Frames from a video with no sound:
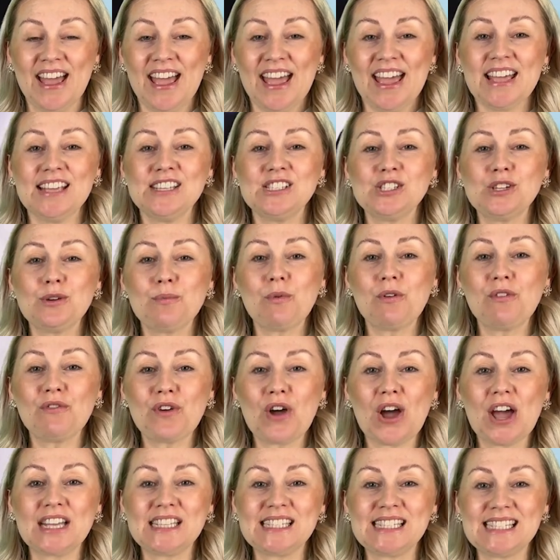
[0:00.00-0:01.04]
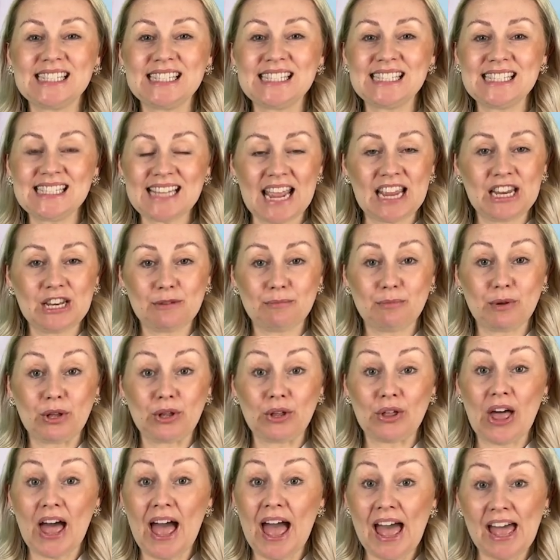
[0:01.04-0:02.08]
is to provide
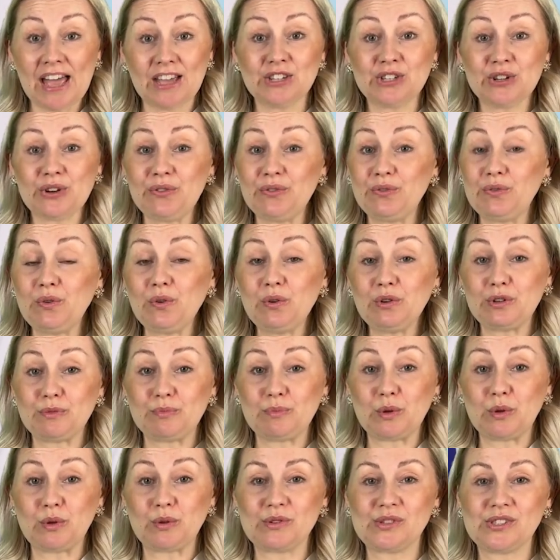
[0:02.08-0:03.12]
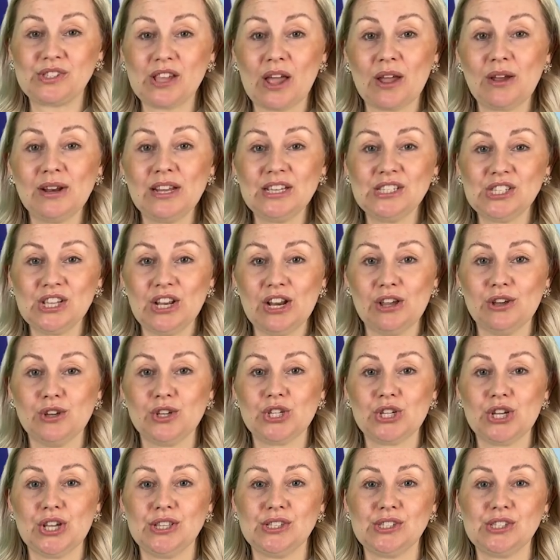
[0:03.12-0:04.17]
sustainable and affordable solar
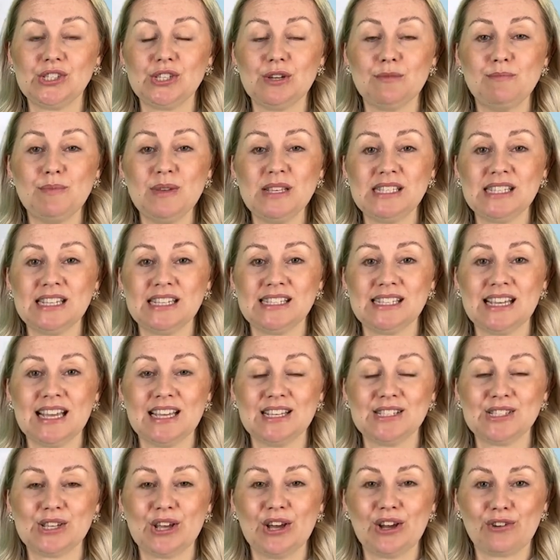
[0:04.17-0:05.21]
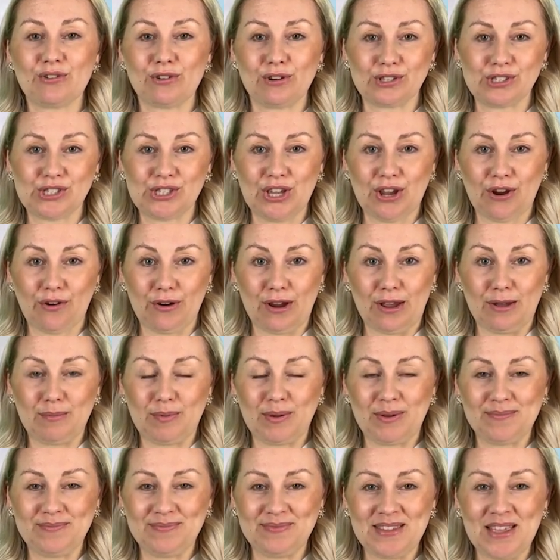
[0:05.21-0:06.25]
solutions to businesses across Europe.
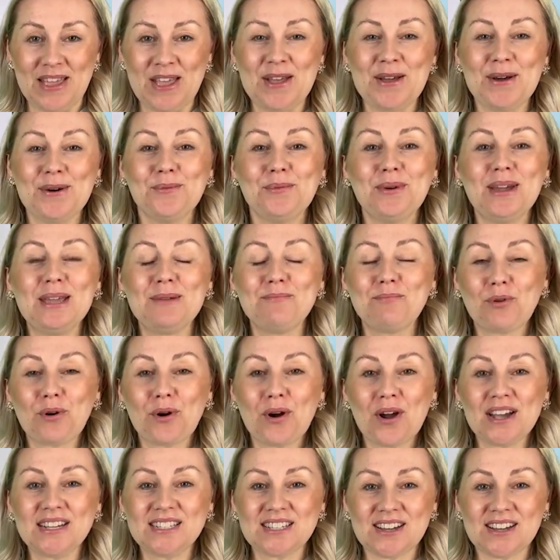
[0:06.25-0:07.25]
We pride